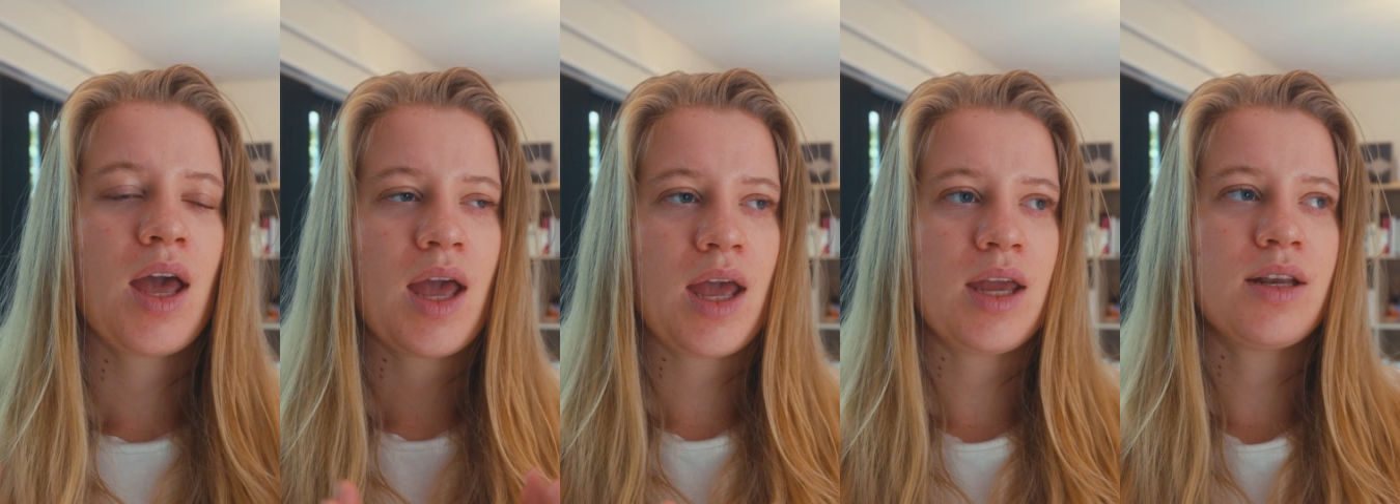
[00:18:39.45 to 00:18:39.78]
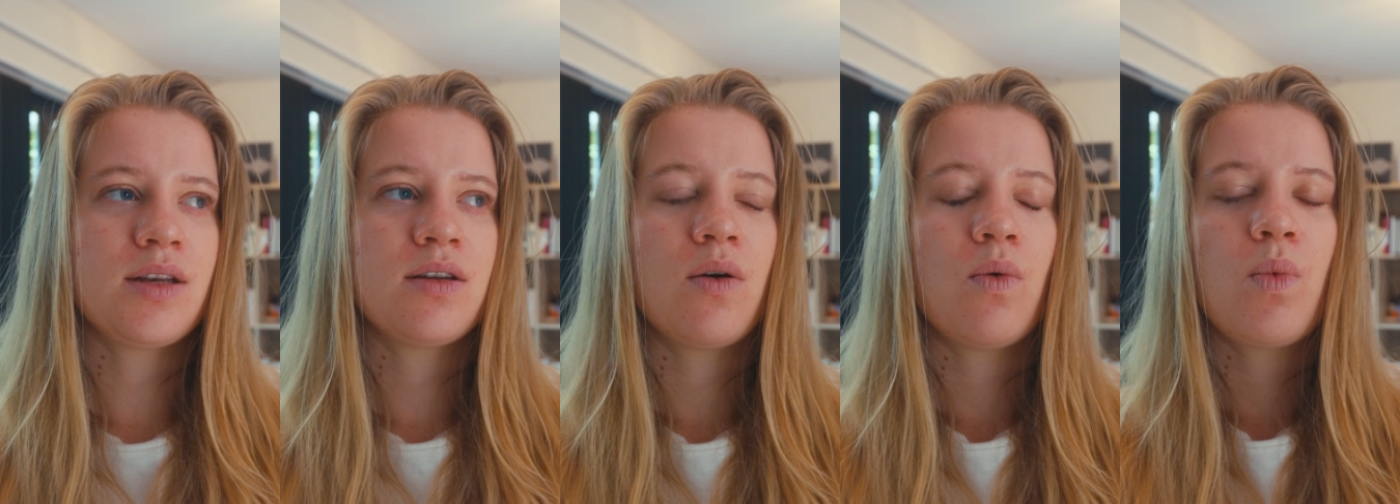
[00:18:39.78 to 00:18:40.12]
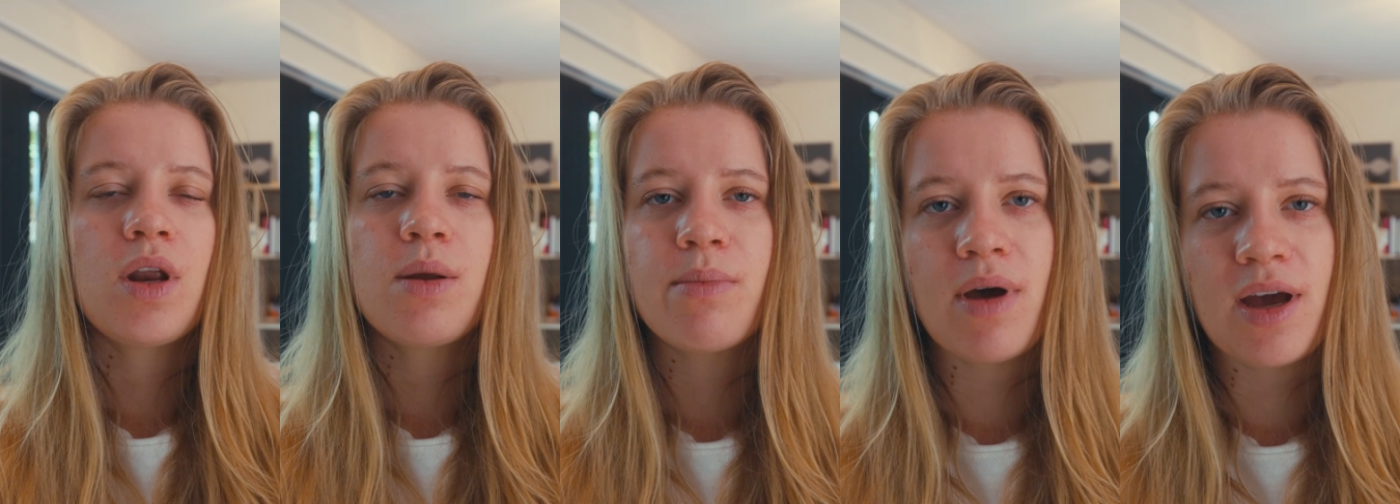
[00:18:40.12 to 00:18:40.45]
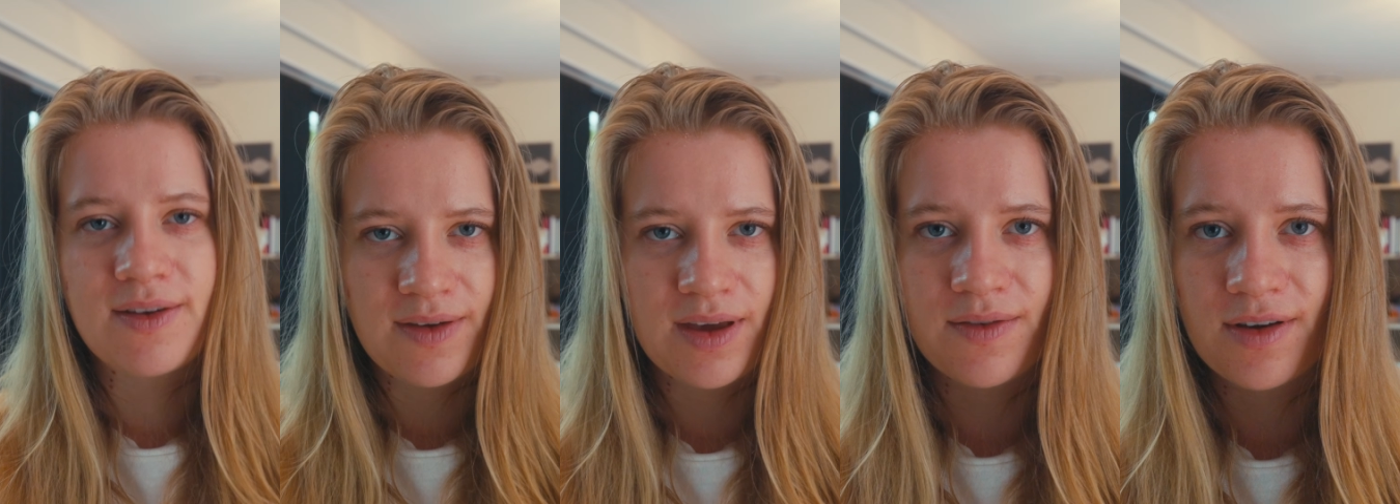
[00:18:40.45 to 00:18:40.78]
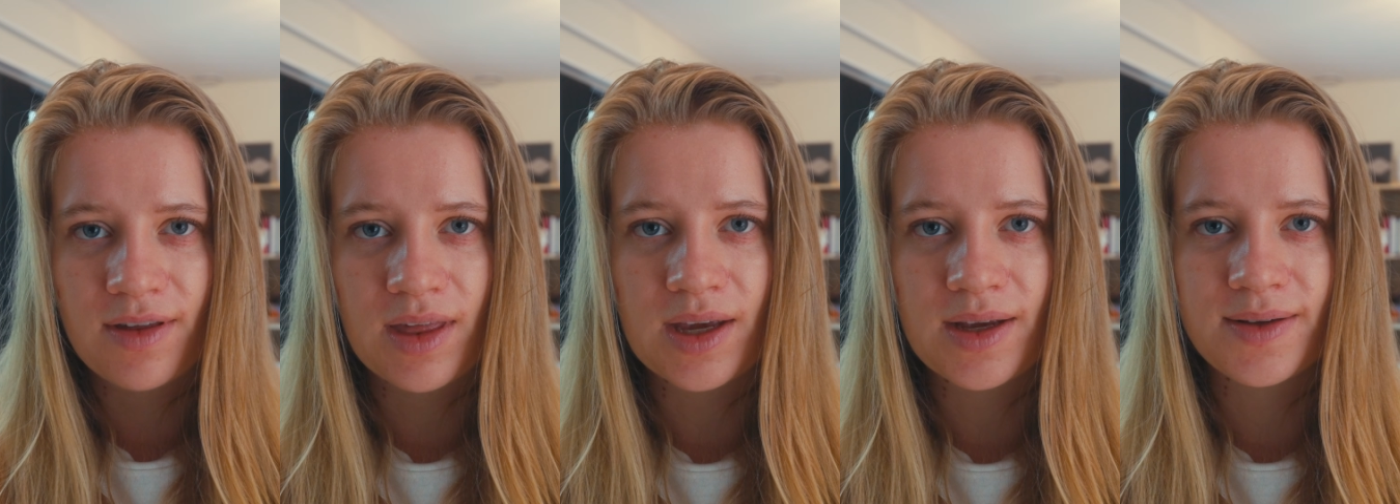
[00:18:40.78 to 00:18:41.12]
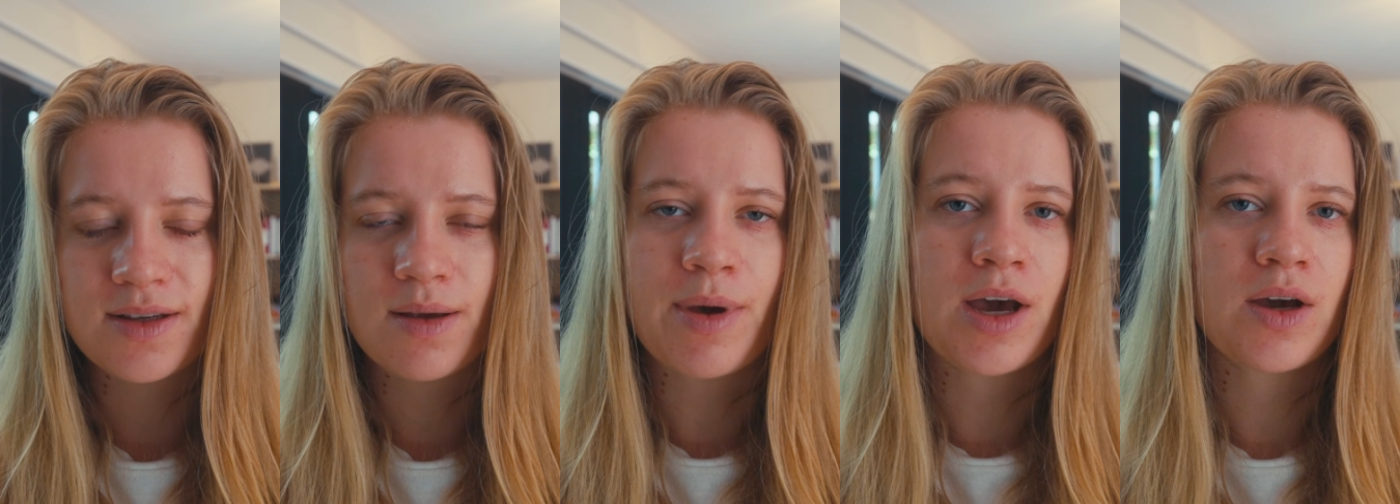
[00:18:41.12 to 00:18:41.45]
And one of my favourite
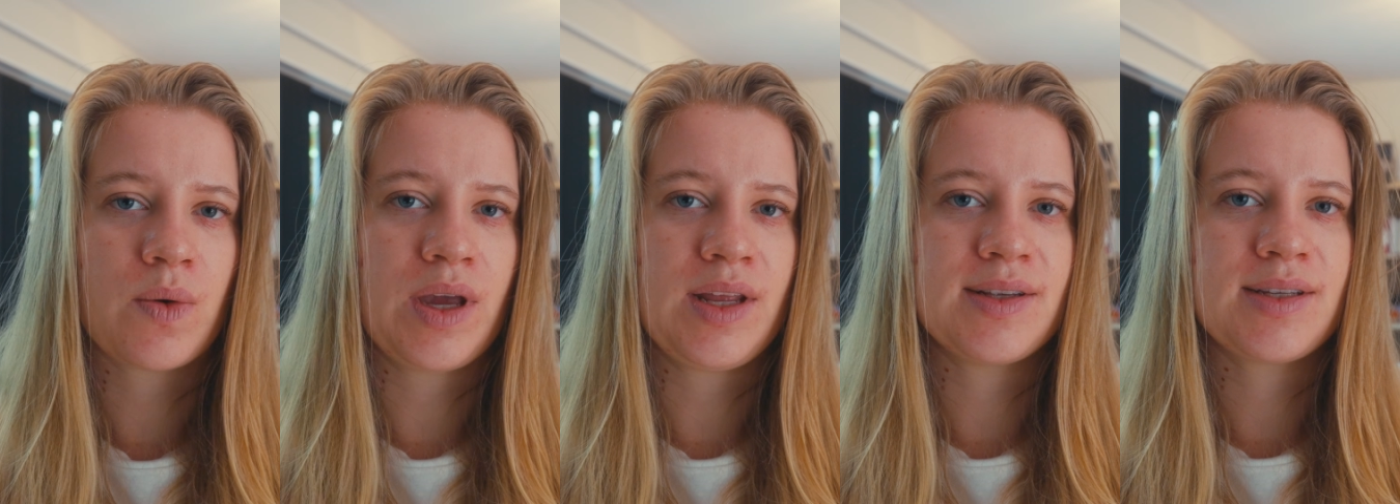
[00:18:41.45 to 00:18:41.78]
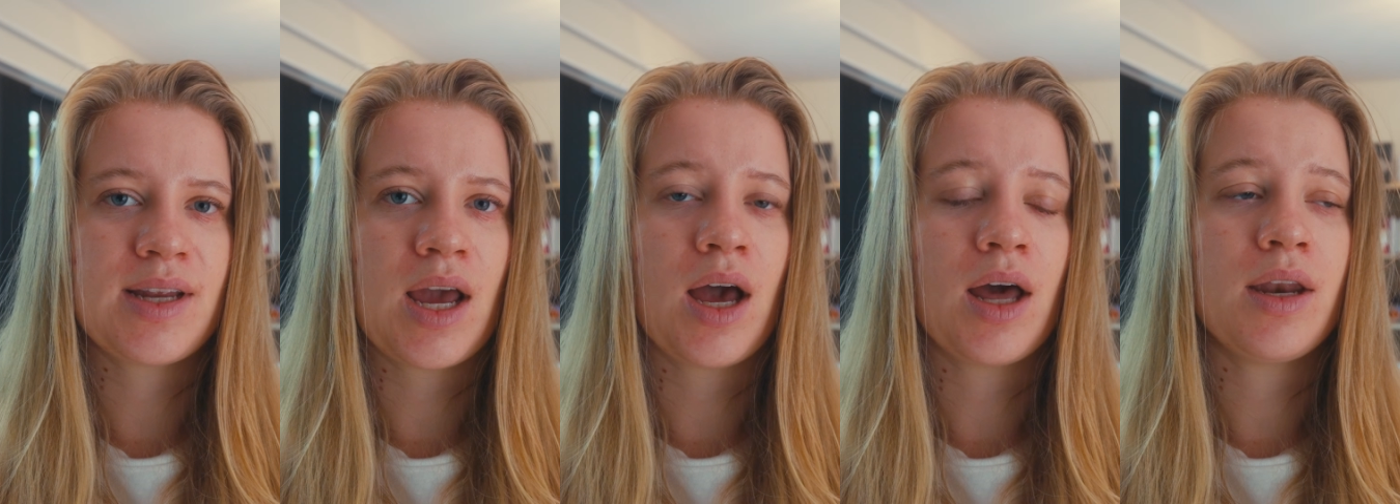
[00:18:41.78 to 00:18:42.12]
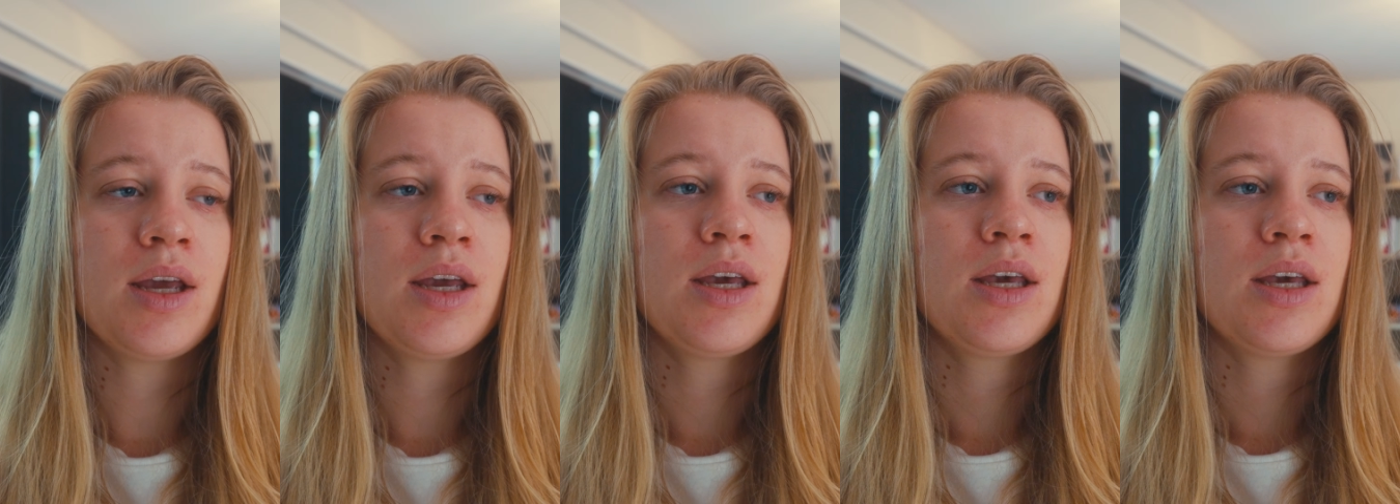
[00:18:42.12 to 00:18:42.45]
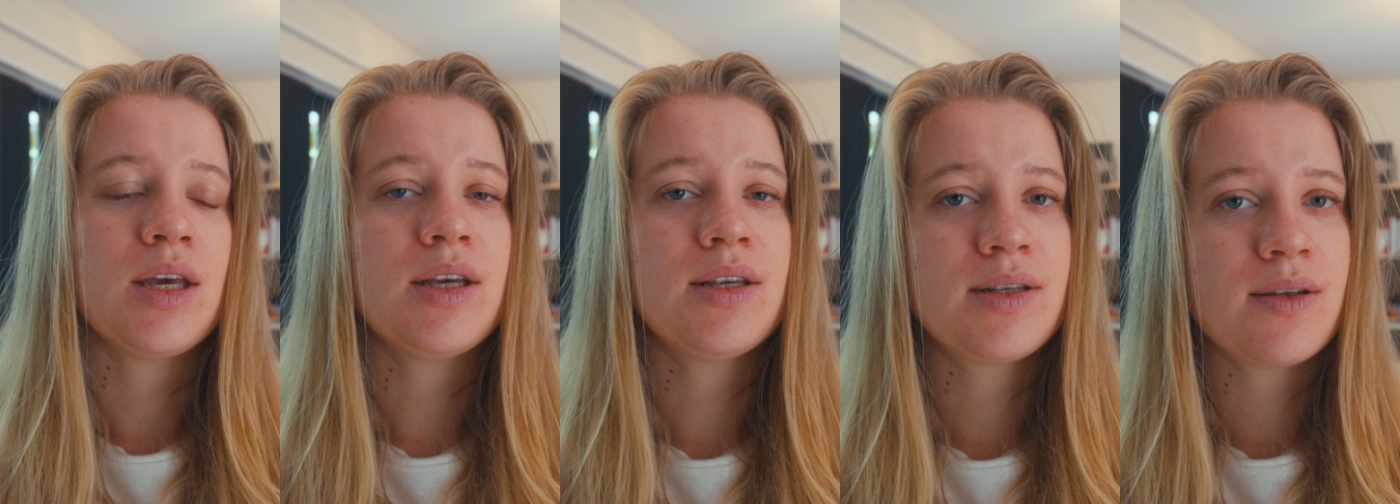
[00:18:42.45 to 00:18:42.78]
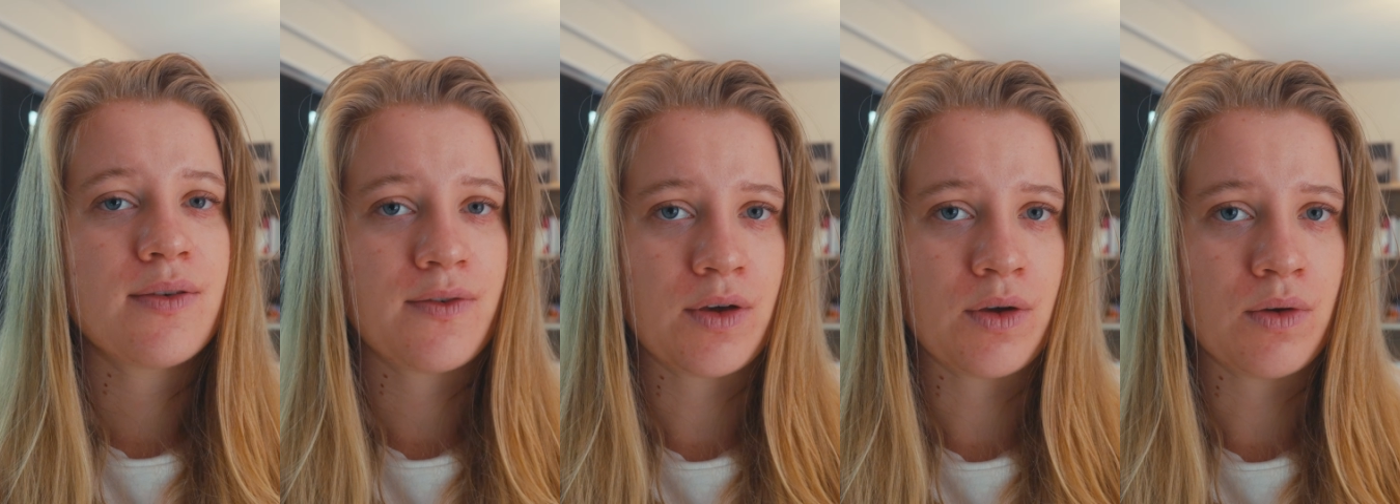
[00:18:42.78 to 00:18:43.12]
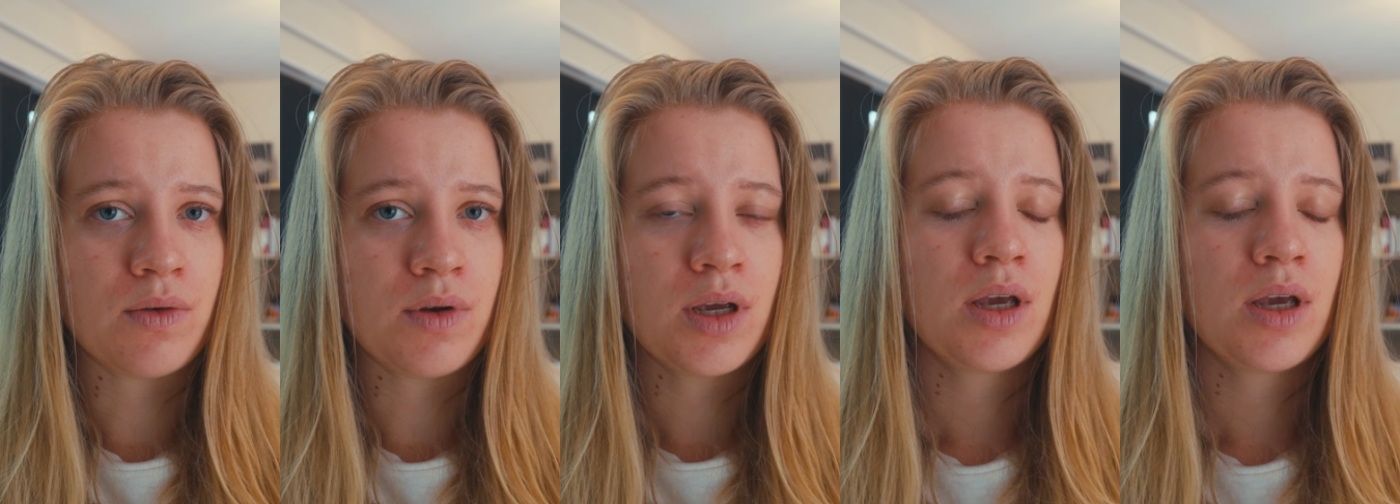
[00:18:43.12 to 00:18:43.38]
things about Queenstown is the food.